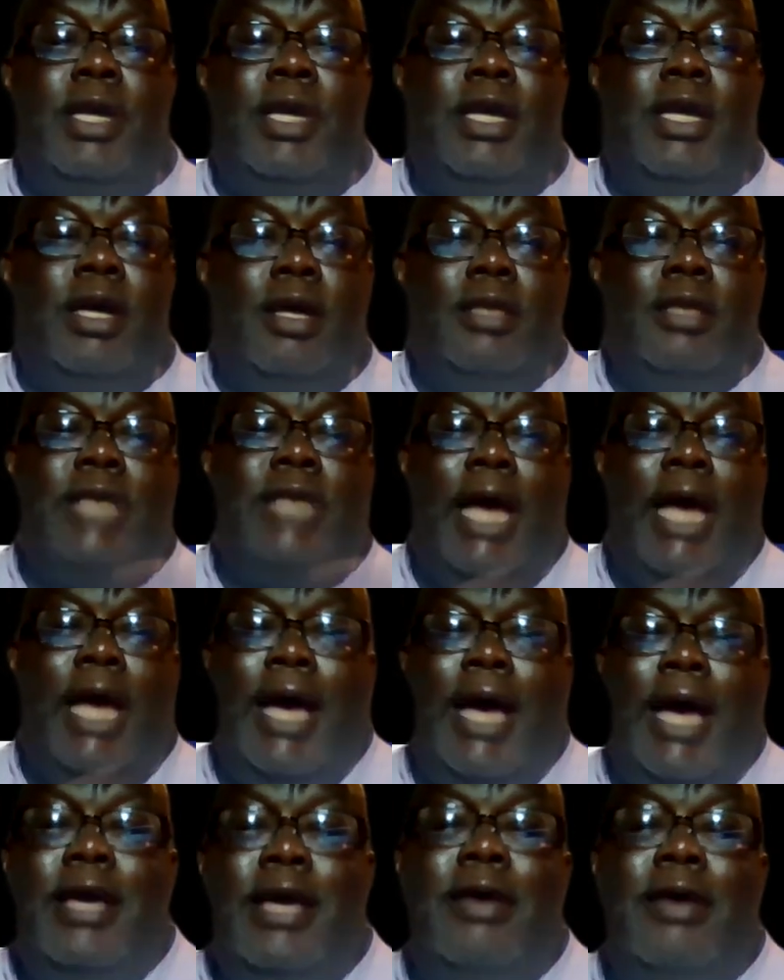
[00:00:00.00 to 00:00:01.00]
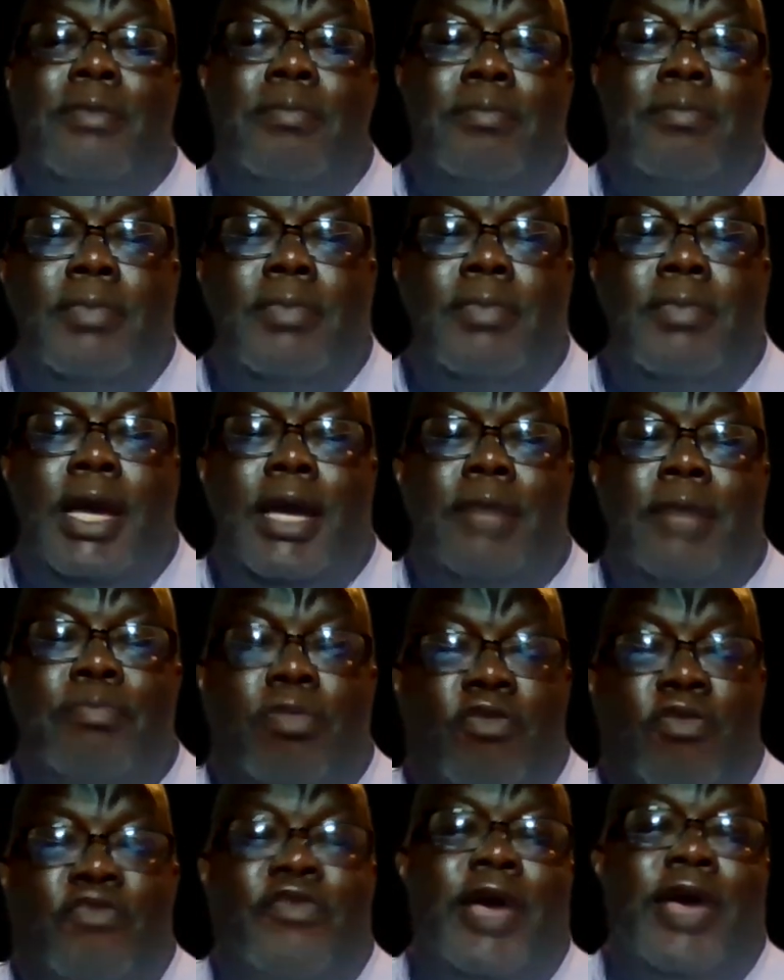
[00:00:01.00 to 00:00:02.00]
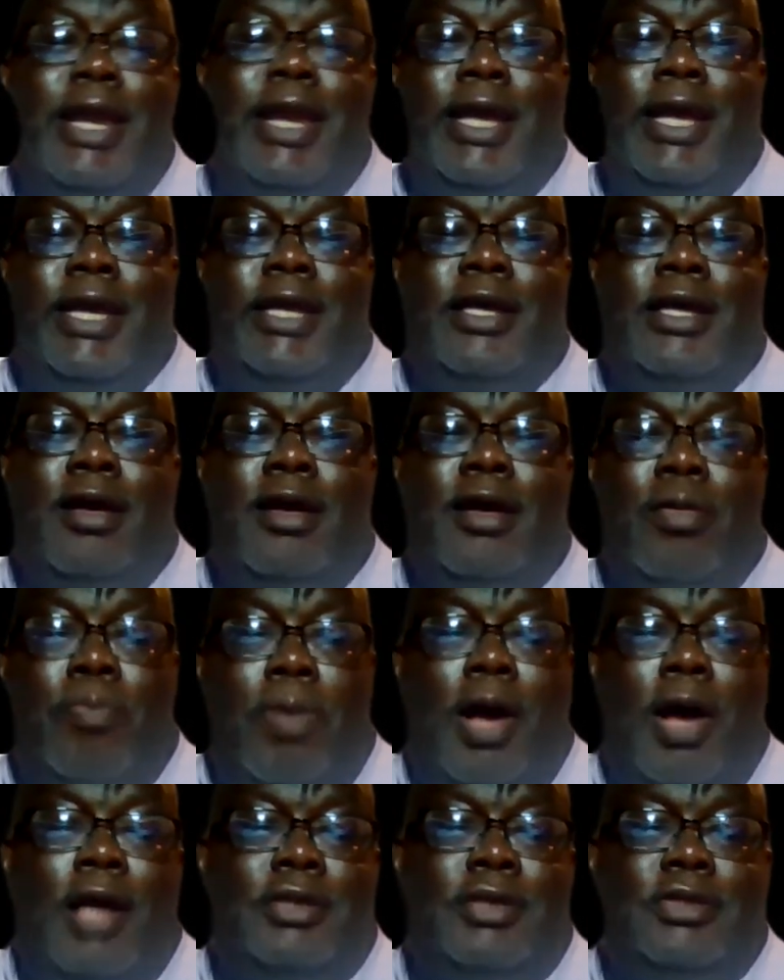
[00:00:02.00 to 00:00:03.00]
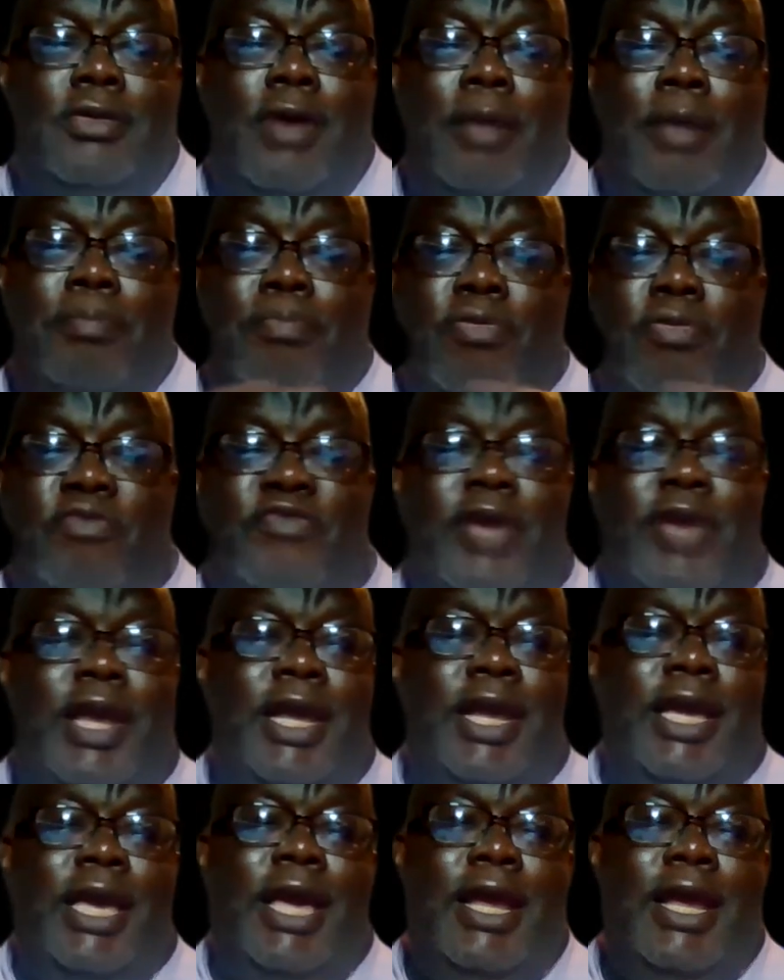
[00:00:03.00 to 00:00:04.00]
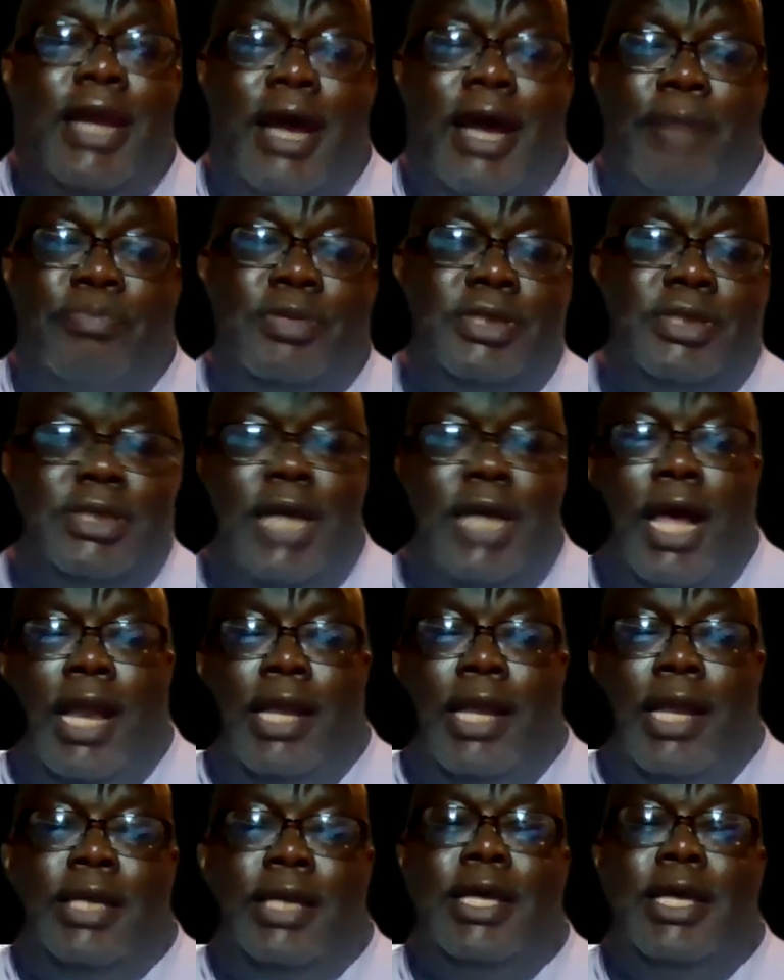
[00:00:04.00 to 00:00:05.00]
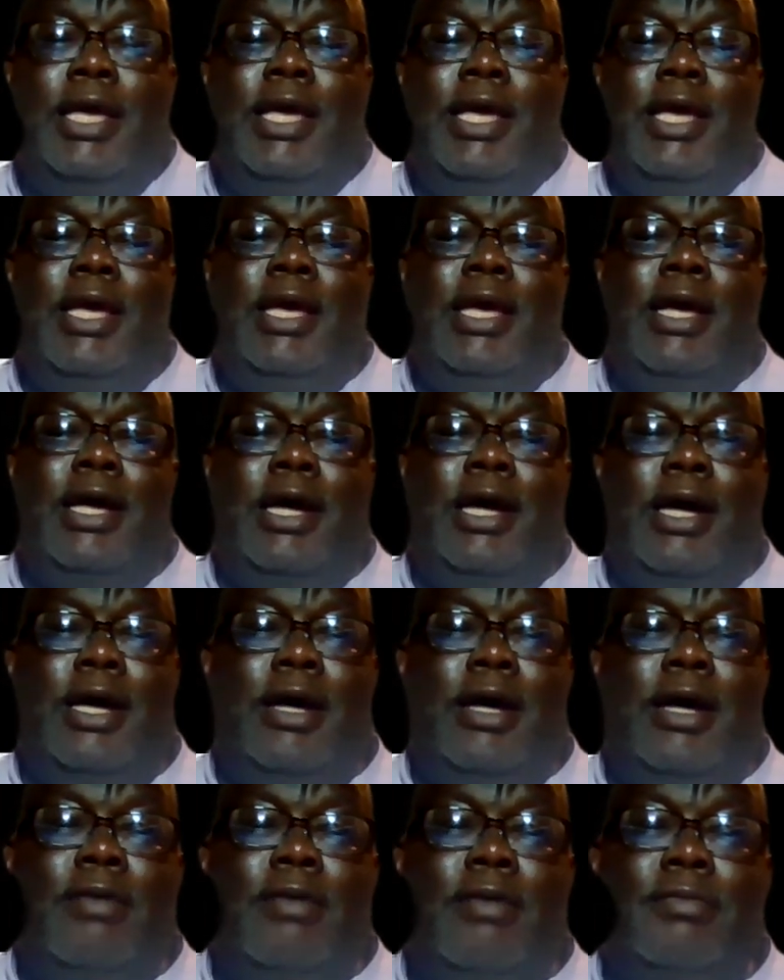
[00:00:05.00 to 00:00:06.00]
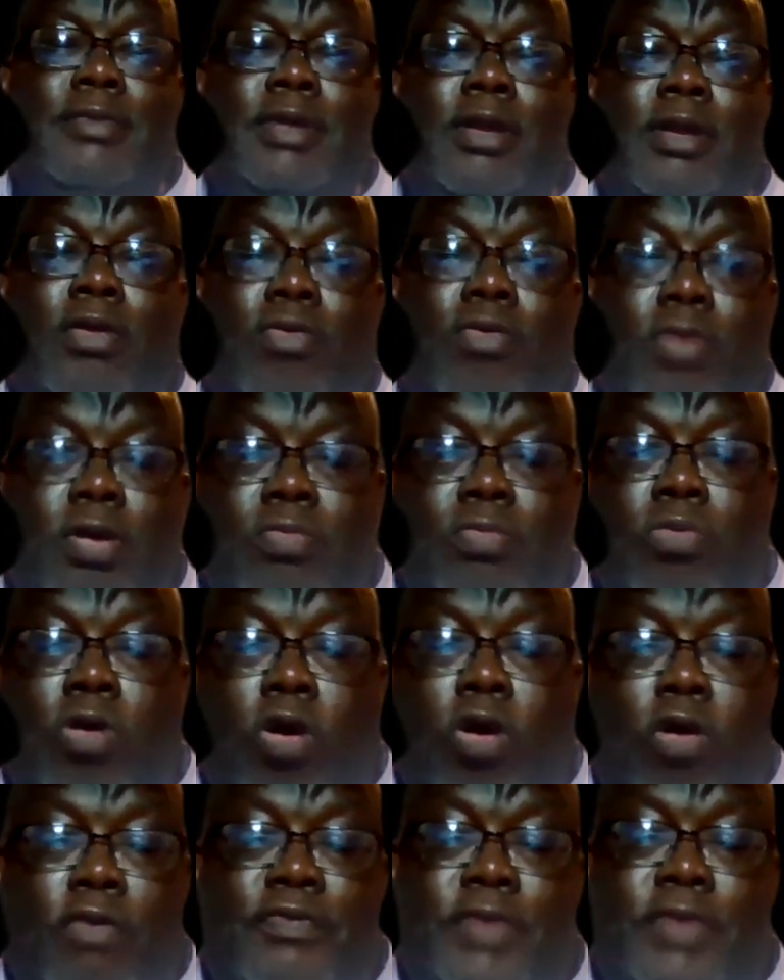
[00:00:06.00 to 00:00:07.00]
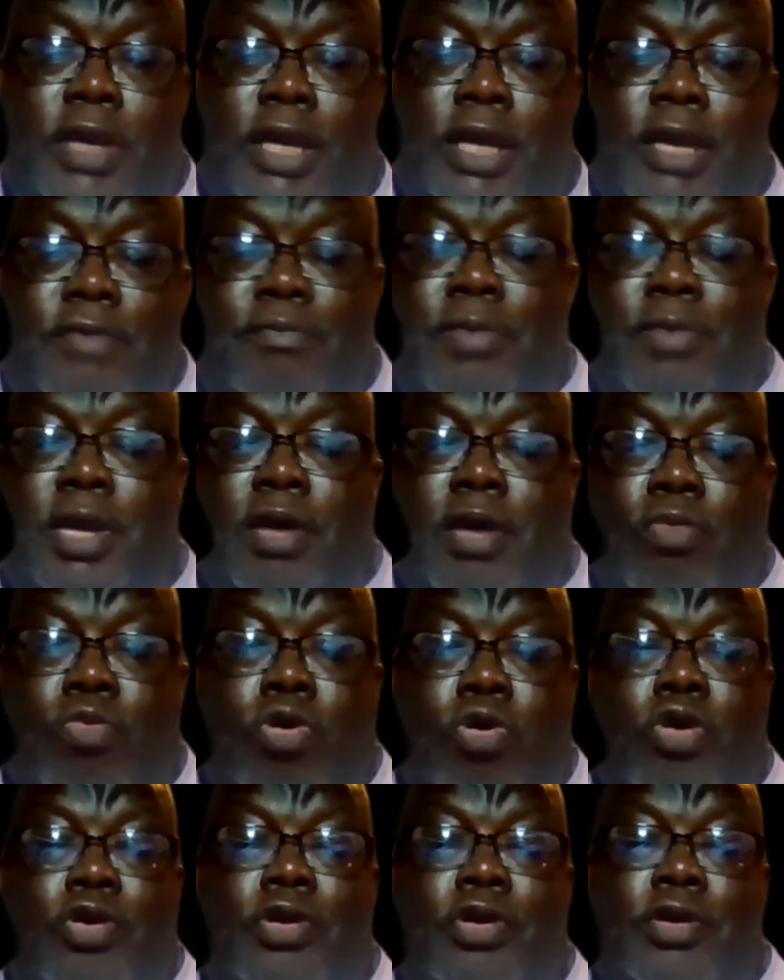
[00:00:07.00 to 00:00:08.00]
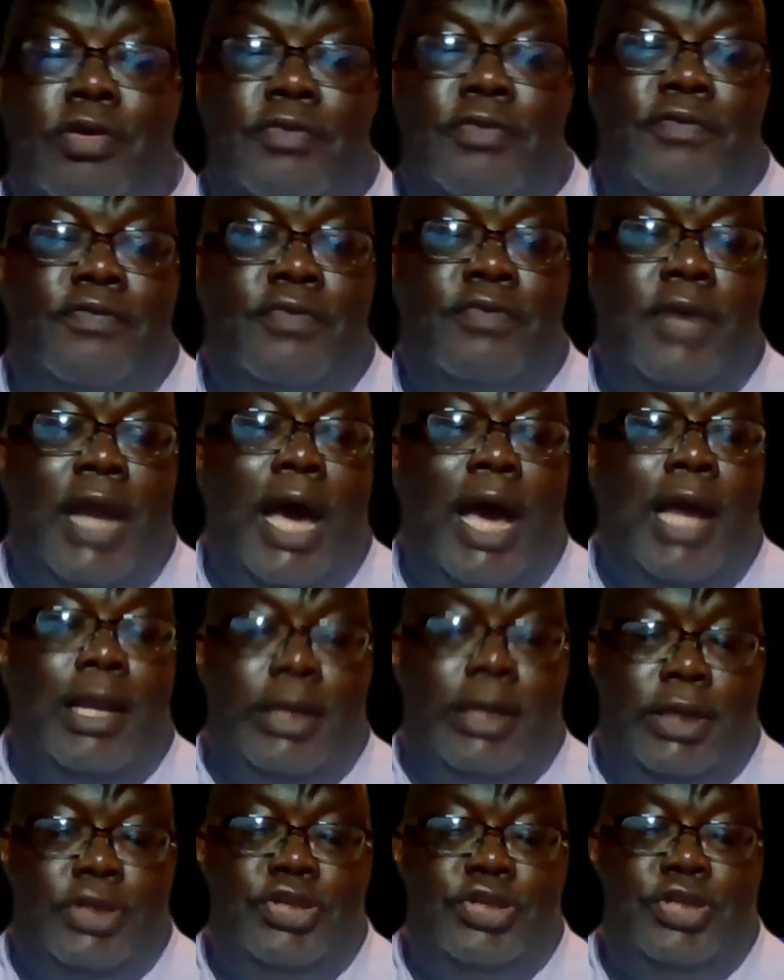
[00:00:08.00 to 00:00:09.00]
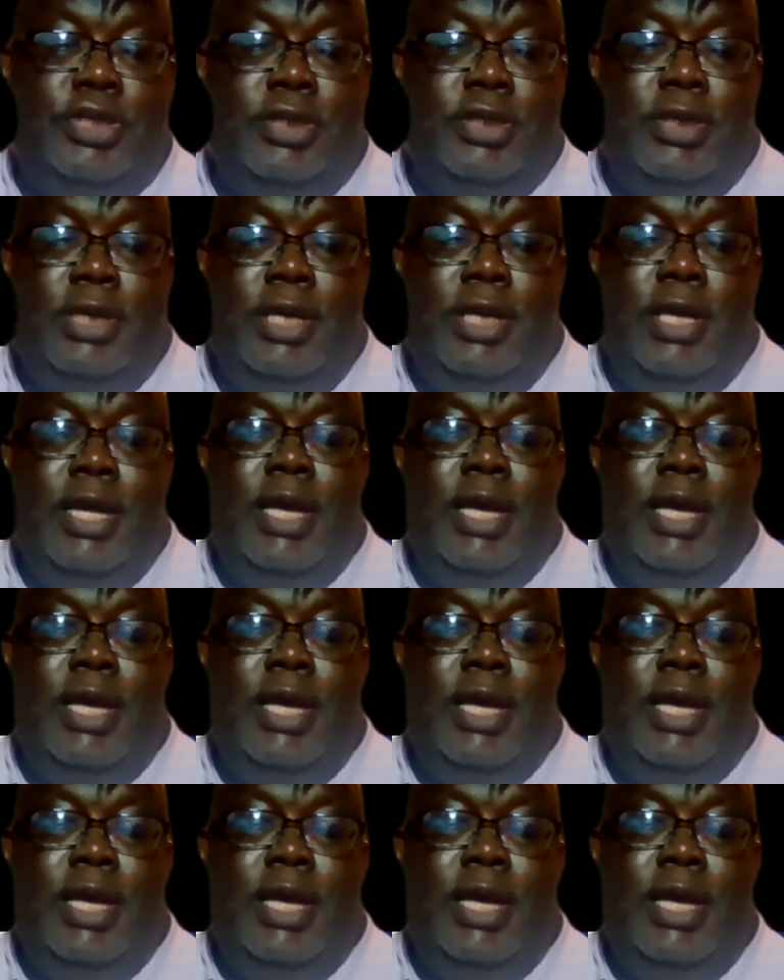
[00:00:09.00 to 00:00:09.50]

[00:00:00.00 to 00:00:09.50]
Because I am a prophetic apostle, I'm prophetic and apostolic. Uh, the Lord will often give me a word of knowledge.